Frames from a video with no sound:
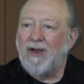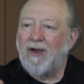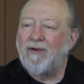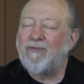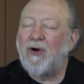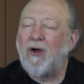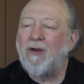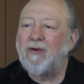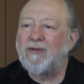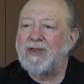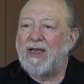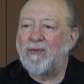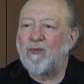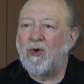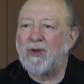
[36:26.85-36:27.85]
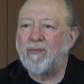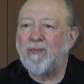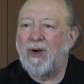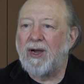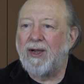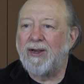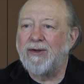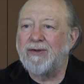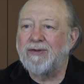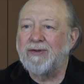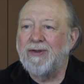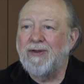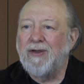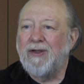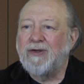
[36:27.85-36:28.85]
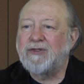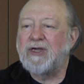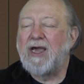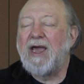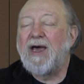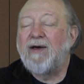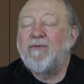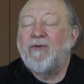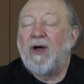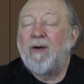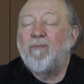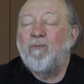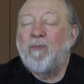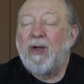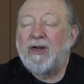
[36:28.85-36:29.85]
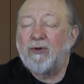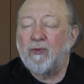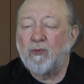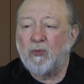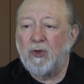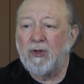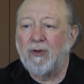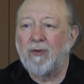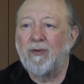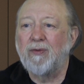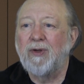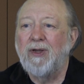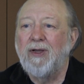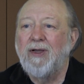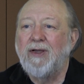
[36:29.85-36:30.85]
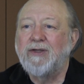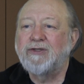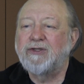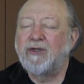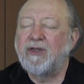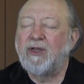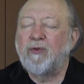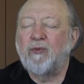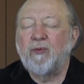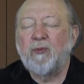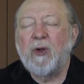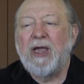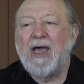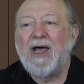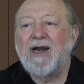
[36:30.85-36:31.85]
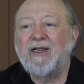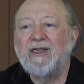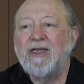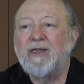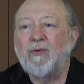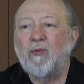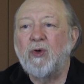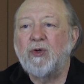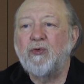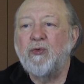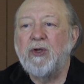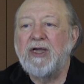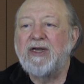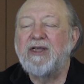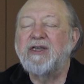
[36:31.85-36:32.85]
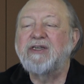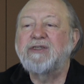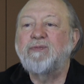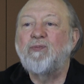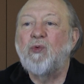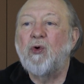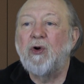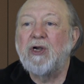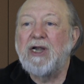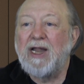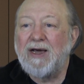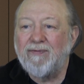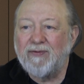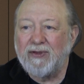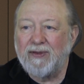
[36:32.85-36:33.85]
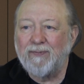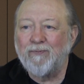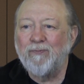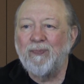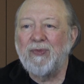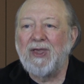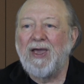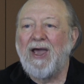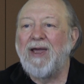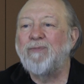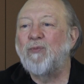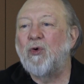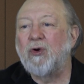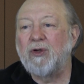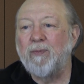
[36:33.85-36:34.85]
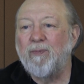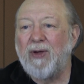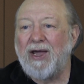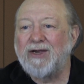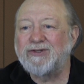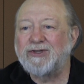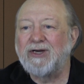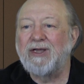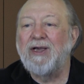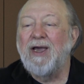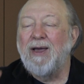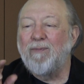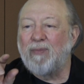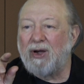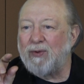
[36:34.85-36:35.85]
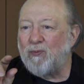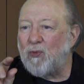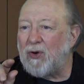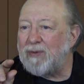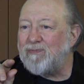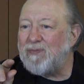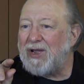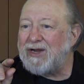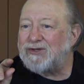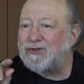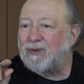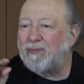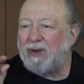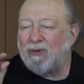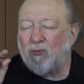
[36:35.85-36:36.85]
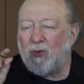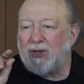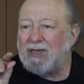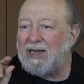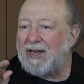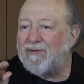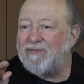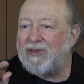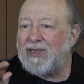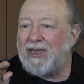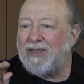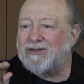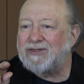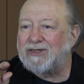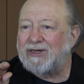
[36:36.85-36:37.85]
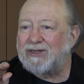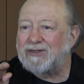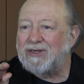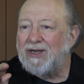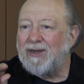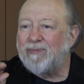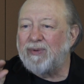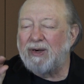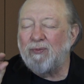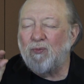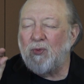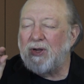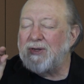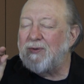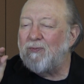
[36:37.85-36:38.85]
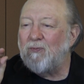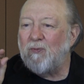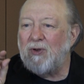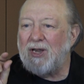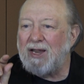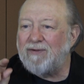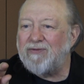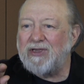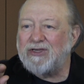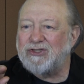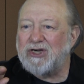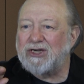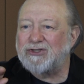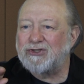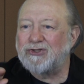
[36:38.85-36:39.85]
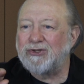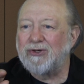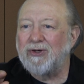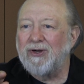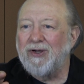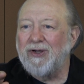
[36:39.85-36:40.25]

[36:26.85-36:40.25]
of all of that one mind, to have a better world, so that the reality that we're creating is more loving and more compassioning by one measure, by one loving incident, by one loving gesture